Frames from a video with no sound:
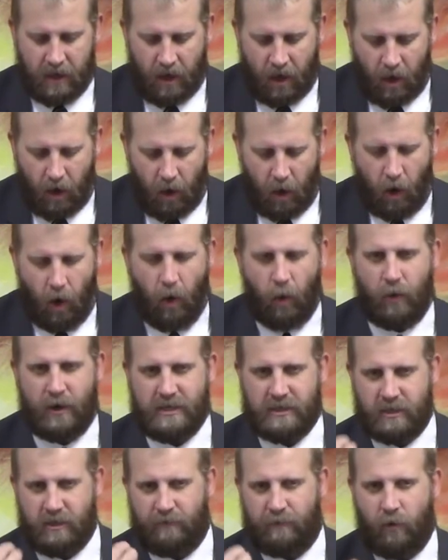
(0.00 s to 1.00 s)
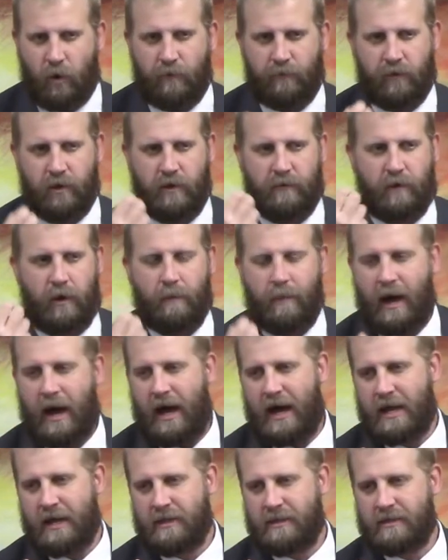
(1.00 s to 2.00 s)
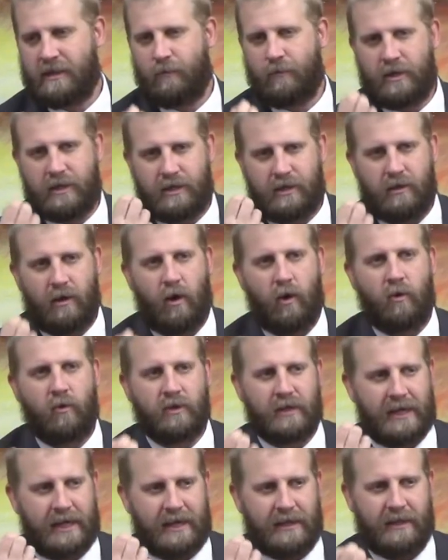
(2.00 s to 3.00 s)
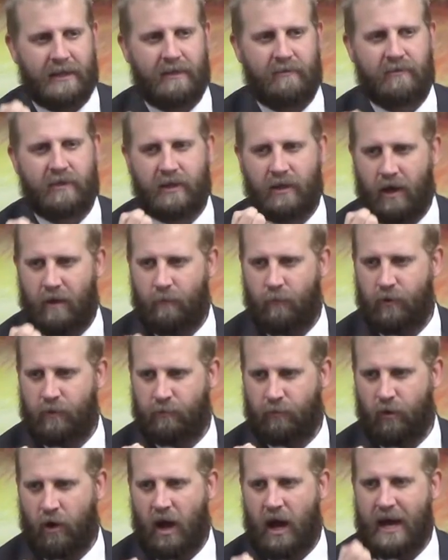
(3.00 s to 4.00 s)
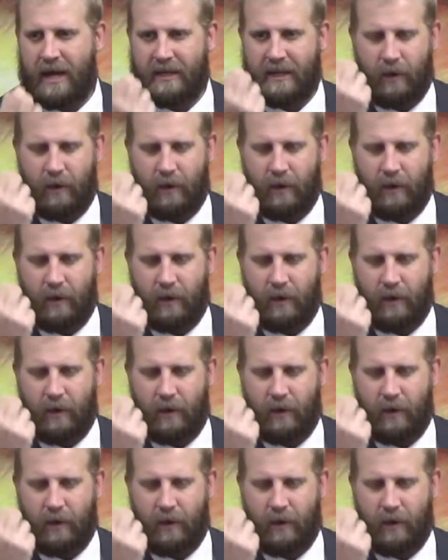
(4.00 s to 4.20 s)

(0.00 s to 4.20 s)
always in the forefront of our mind that we don't get lifted up with pride,